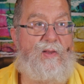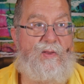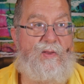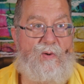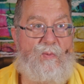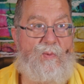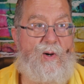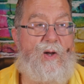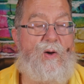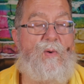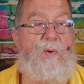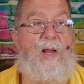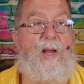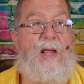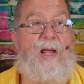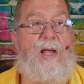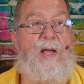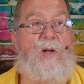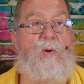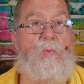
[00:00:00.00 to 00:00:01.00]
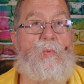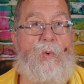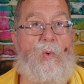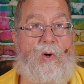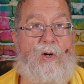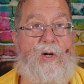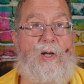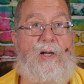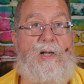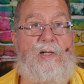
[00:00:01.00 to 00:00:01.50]
the road and
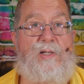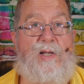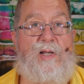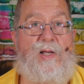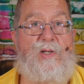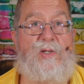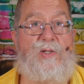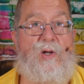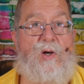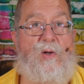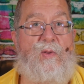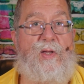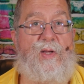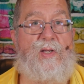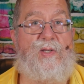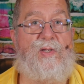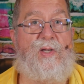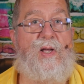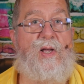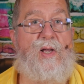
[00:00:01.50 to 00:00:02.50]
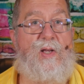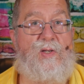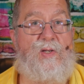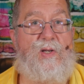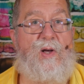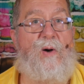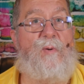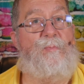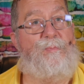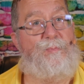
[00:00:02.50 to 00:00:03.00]
we're going to test all this.
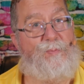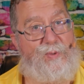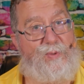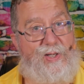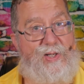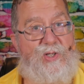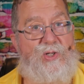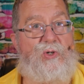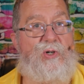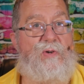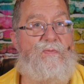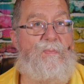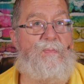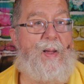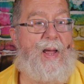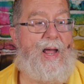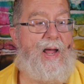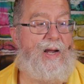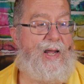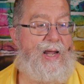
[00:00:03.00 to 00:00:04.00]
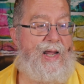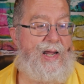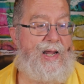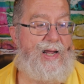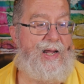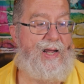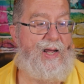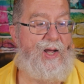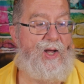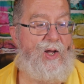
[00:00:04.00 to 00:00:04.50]
So let's shift back
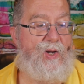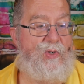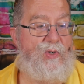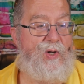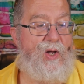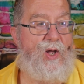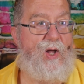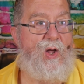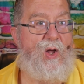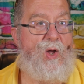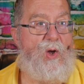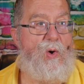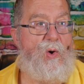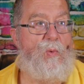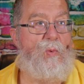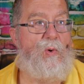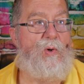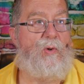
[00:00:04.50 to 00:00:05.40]
and we'll